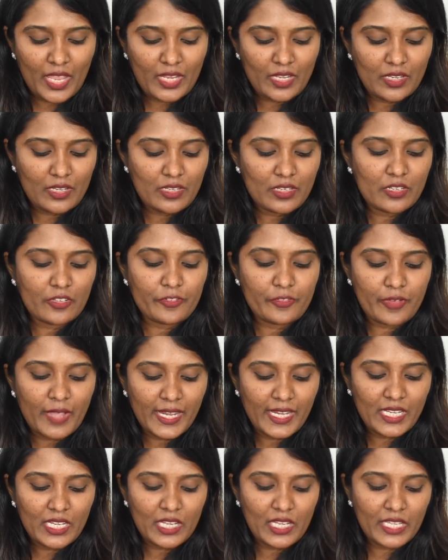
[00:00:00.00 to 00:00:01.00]
And
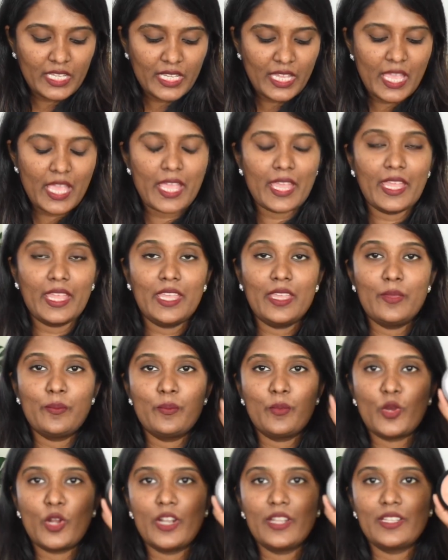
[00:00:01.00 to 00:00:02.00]
finally, I
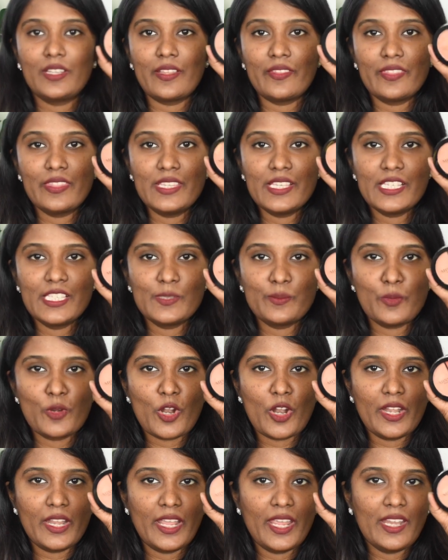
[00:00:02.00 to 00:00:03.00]
bought this
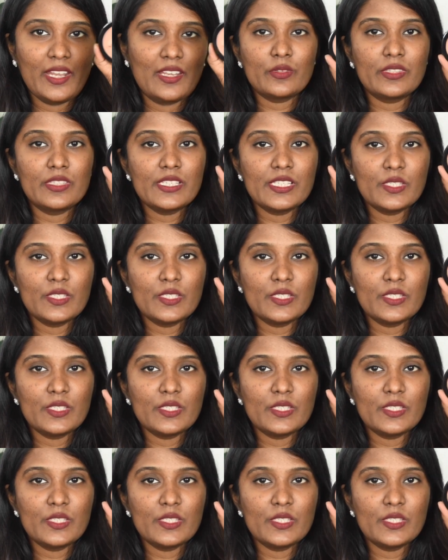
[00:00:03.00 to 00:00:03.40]
product.